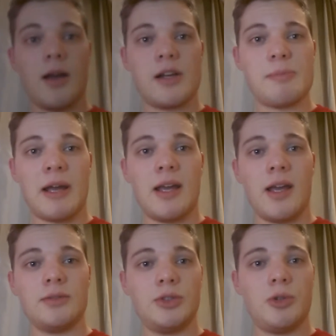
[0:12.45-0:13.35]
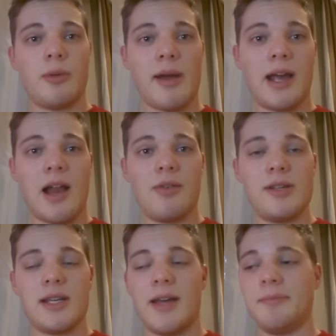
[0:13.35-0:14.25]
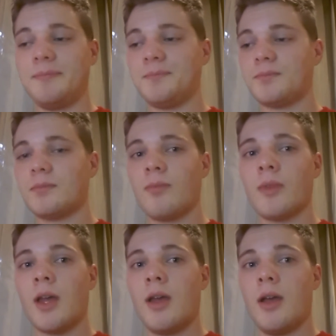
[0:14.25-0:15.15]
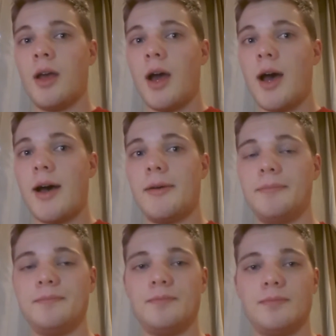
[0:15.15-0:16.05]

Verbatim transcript: back again, talking about calories again. Um,